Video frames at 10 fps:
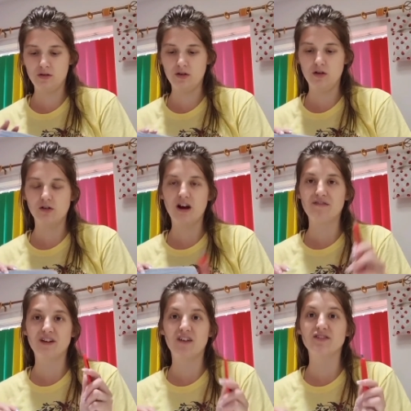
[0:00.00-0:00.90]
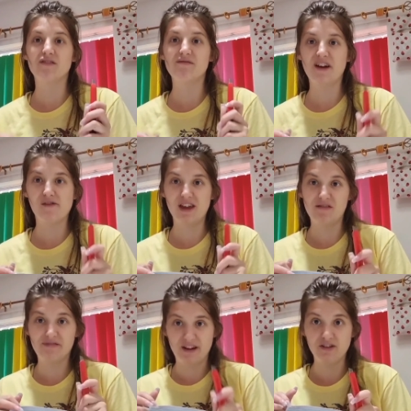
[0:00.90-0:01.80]
Craft knives are very,
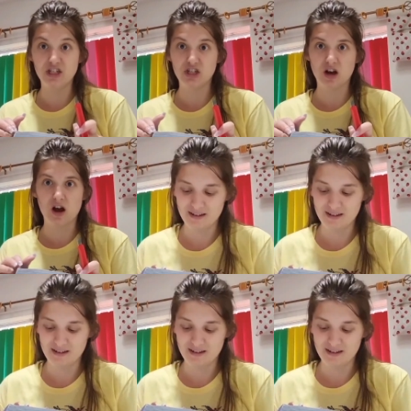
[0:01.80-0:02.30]
very sharp,